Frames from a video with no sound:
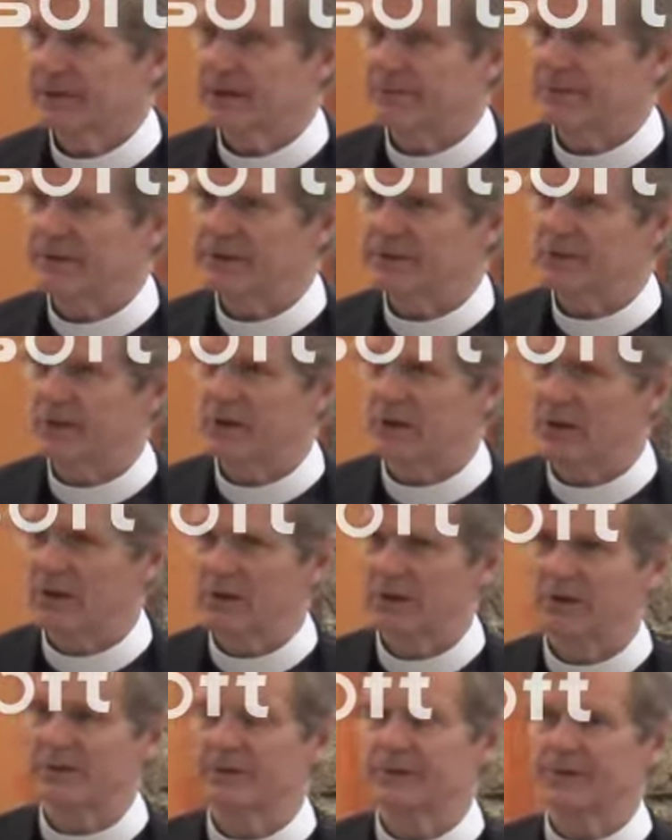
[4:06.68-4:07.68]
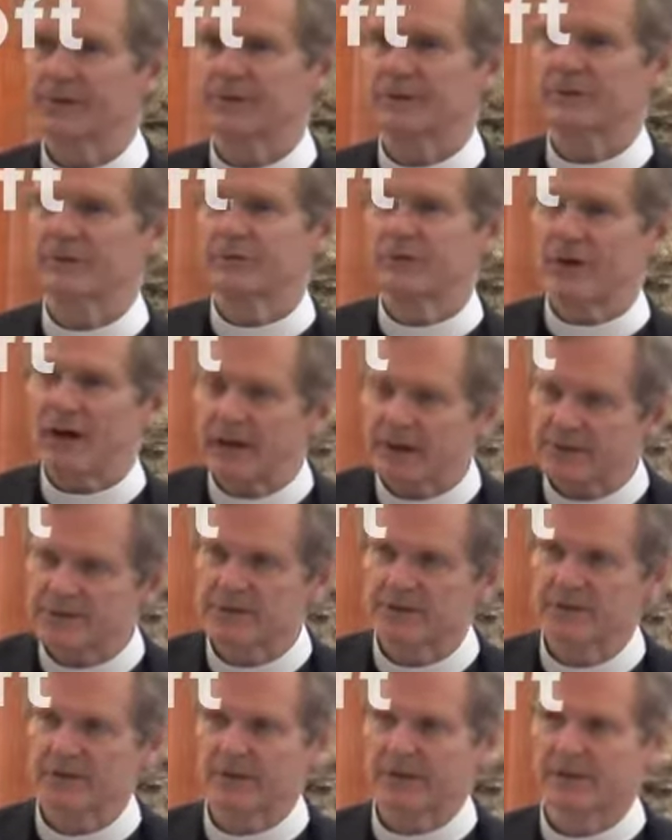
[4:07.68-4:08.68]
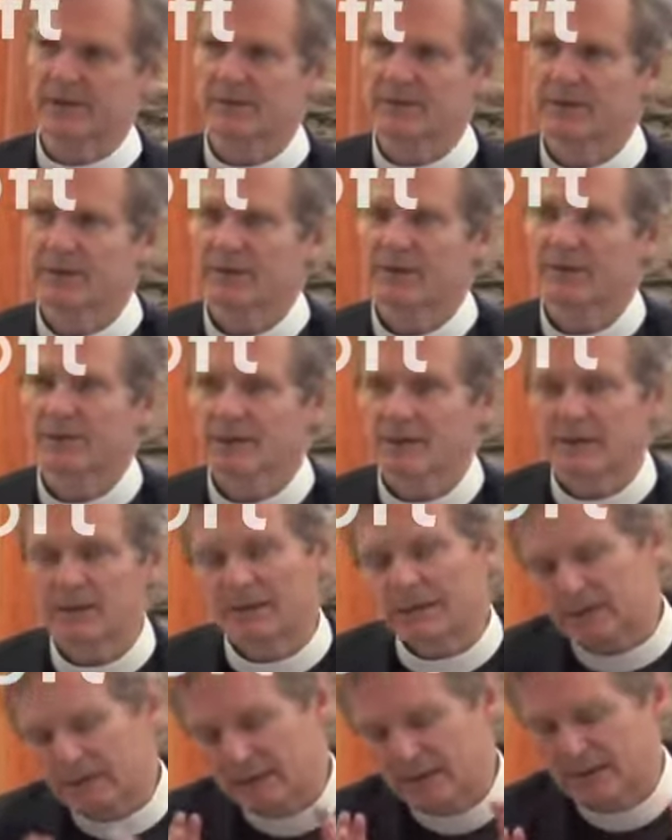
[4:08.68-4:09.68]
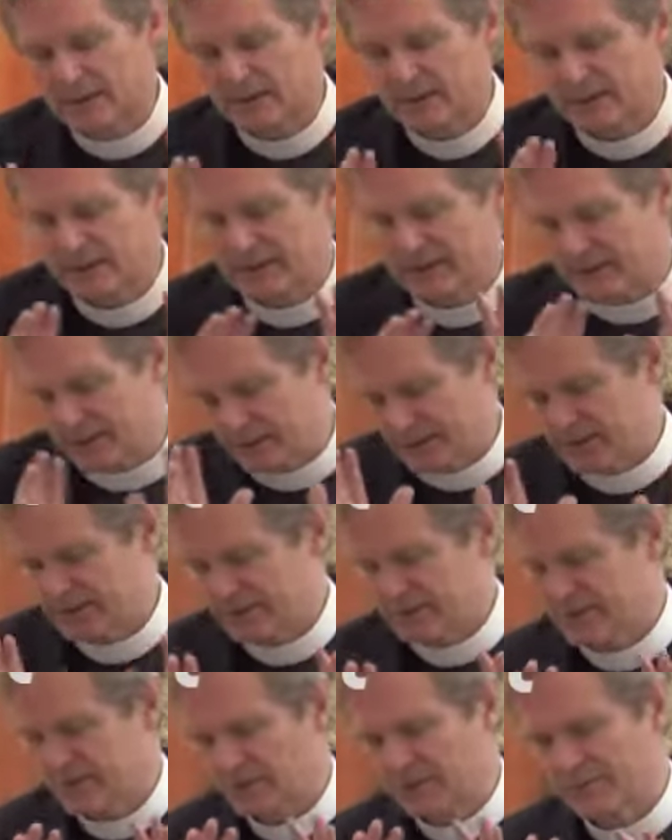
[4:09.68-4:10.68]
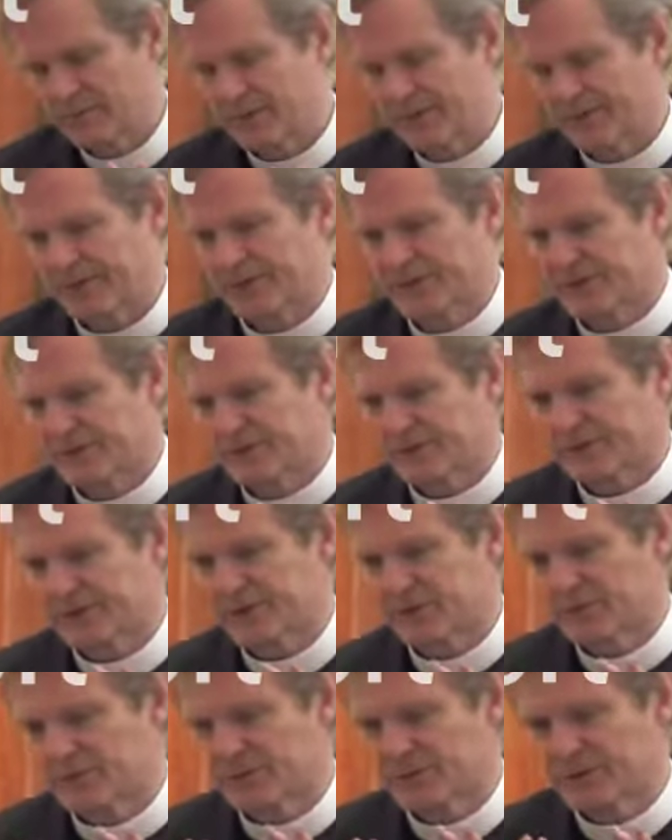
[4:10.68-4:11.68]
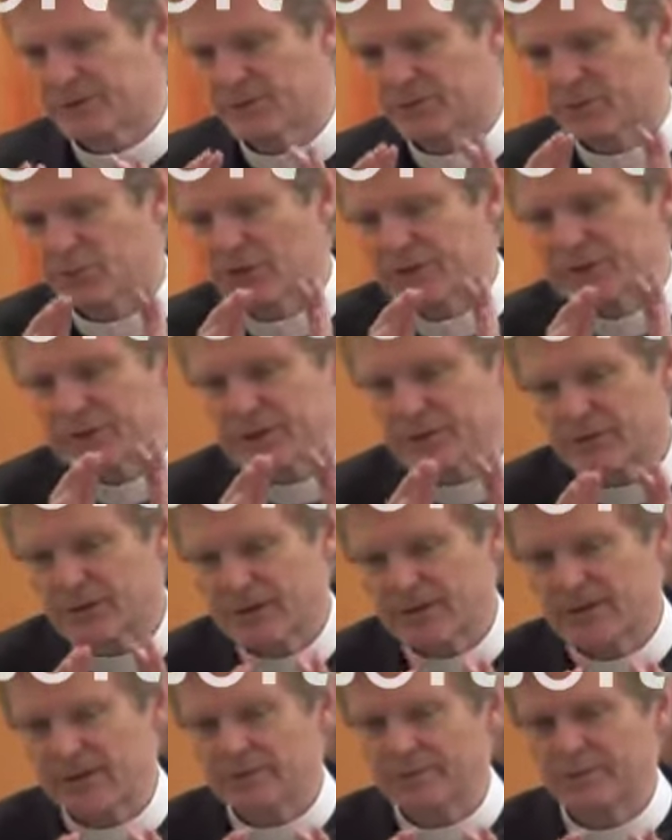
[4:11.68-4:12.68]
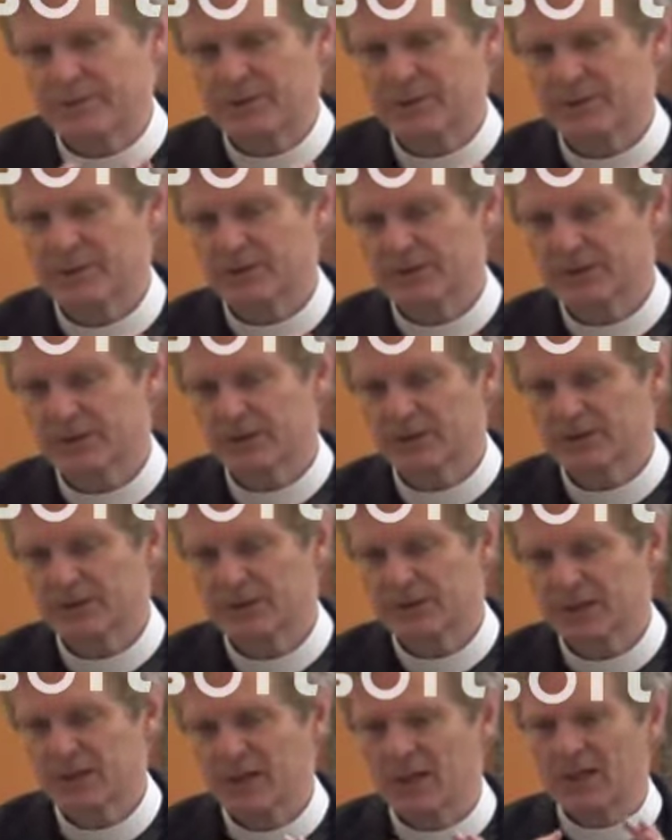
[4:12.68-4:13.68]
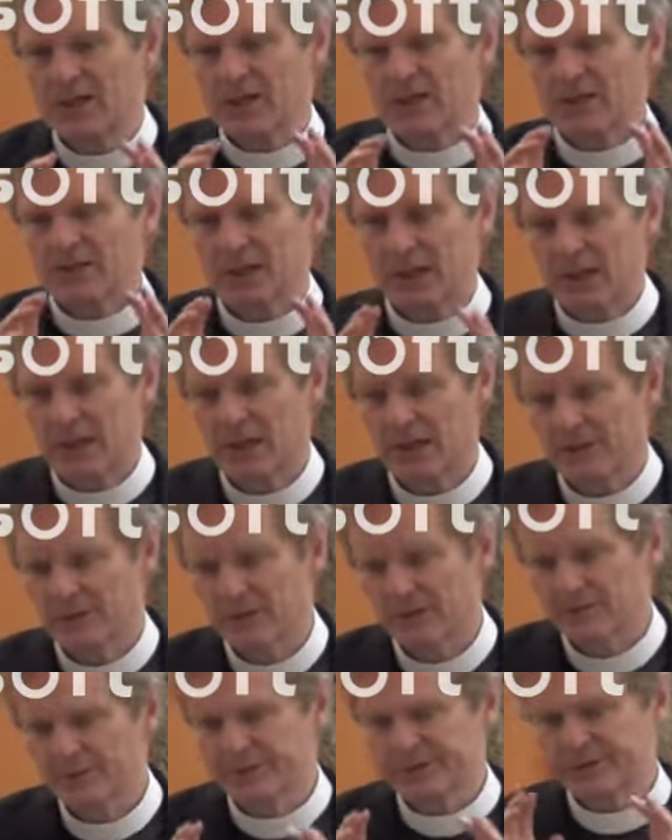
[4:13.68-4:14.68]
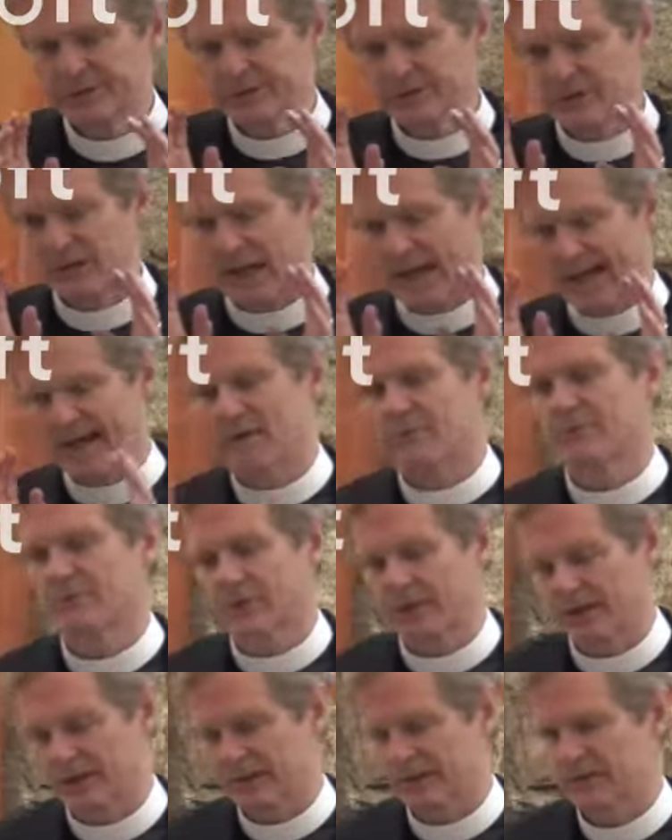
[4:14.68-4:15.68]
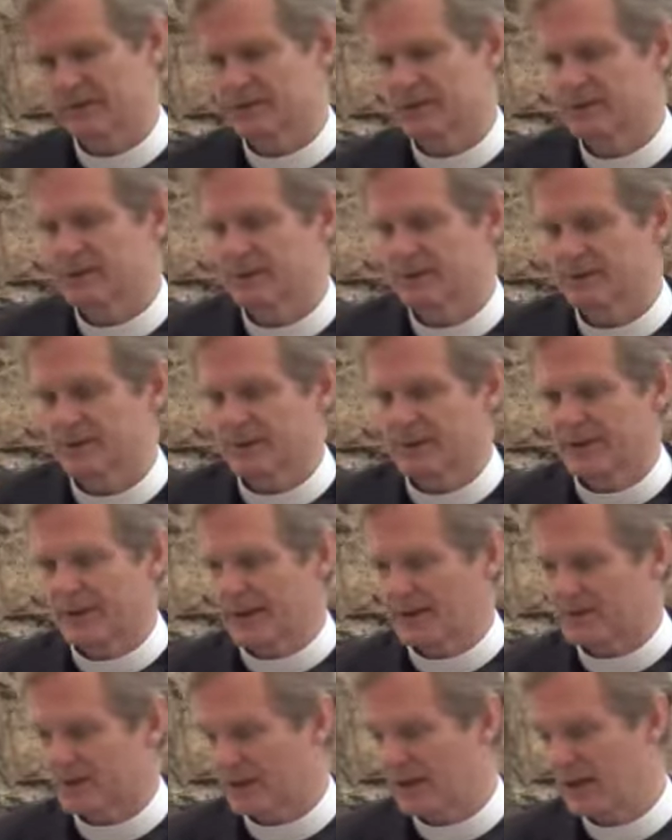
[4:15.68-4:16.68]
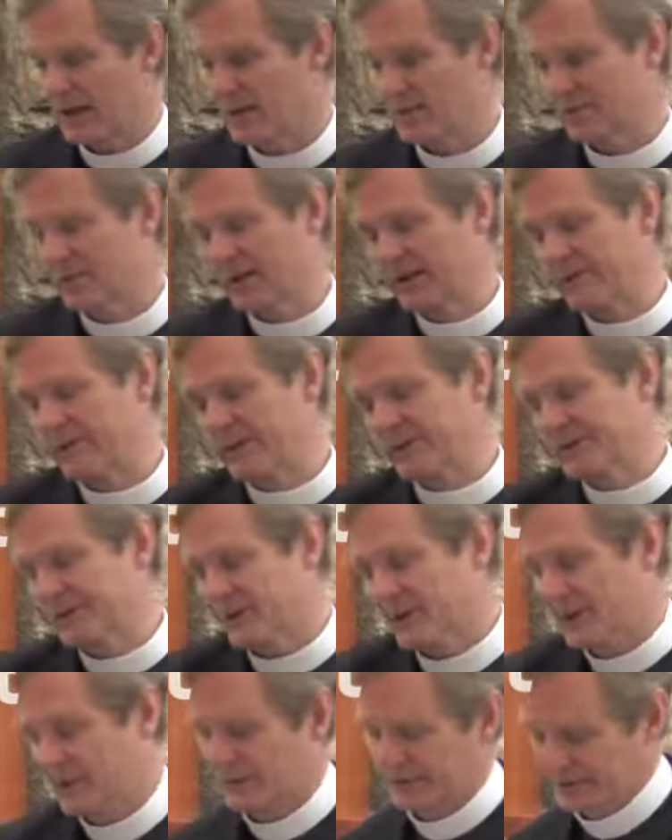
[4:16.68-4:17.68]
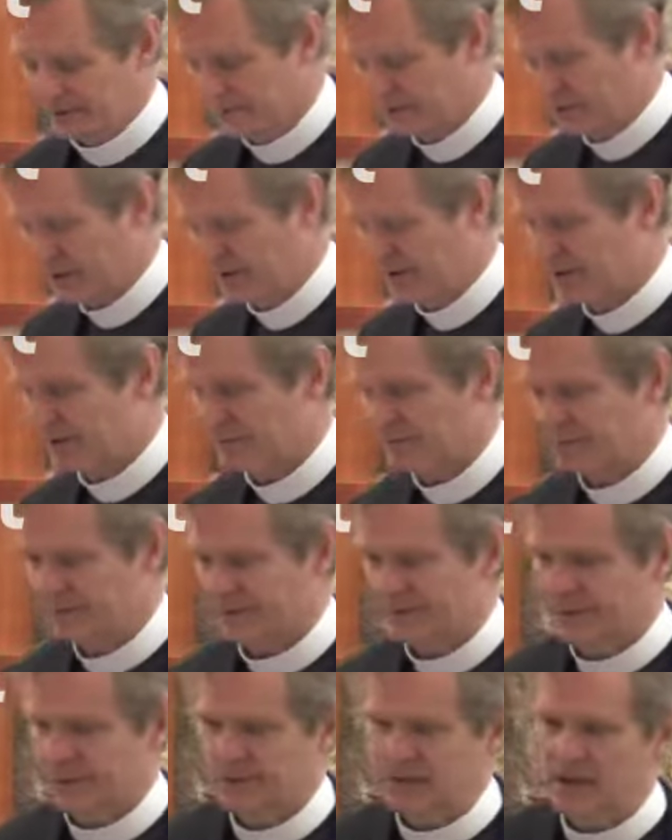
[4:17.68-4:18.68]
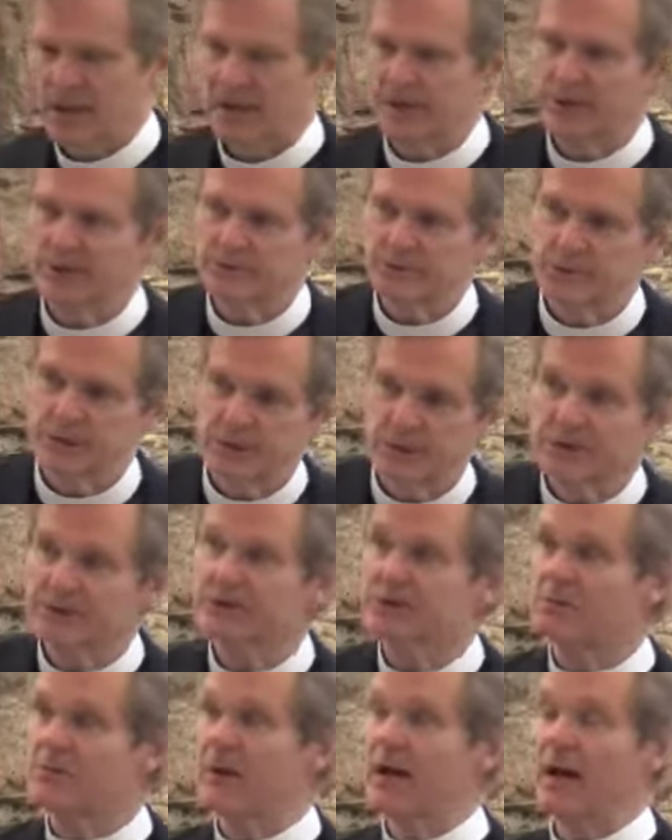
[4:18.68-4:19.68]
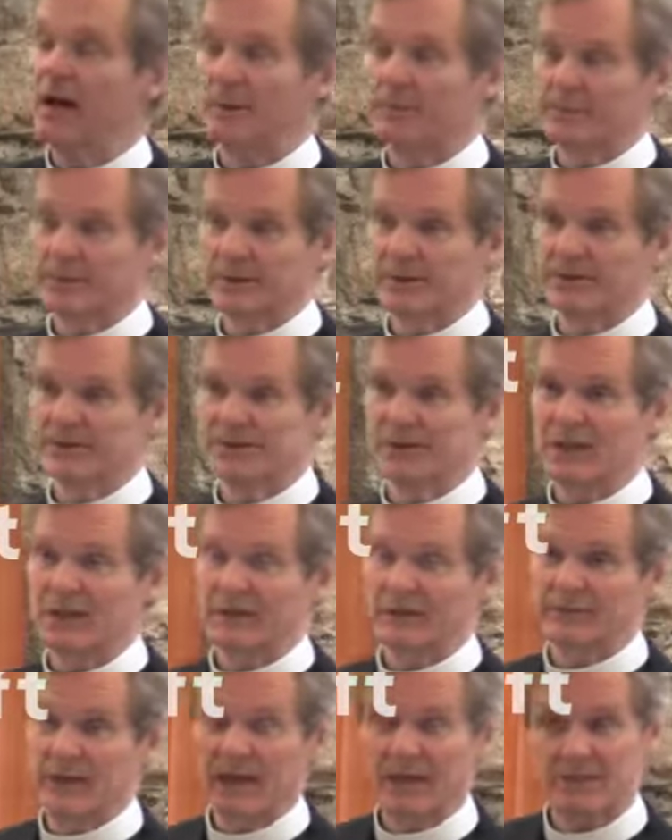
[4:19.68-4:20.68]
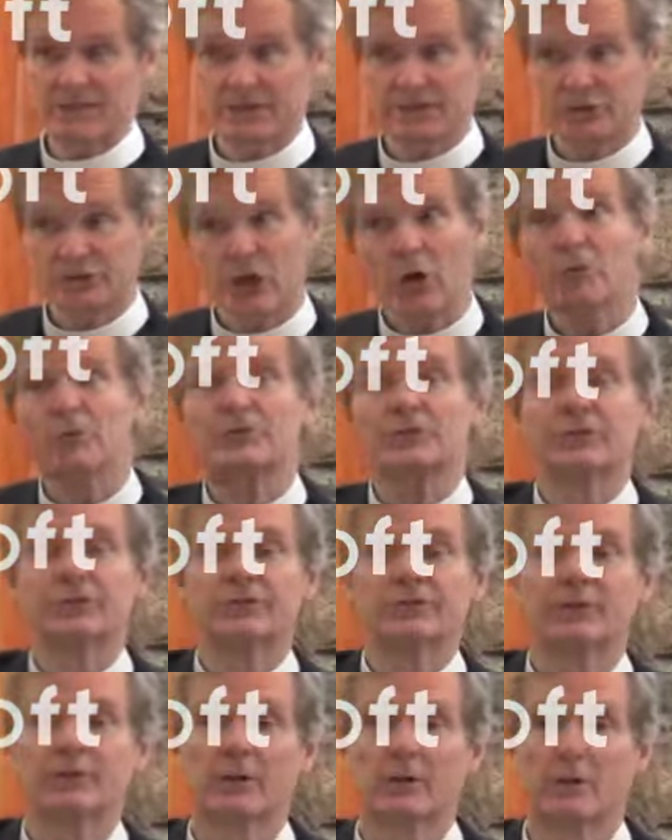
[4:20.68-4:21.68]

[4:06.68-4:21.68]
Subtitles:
amidst all of the tragedy, I'll talk about this in the sermon too, one striking piece is God who is outraged, and God who levies all these punishments, and God who kicks them out because they have actually chosen to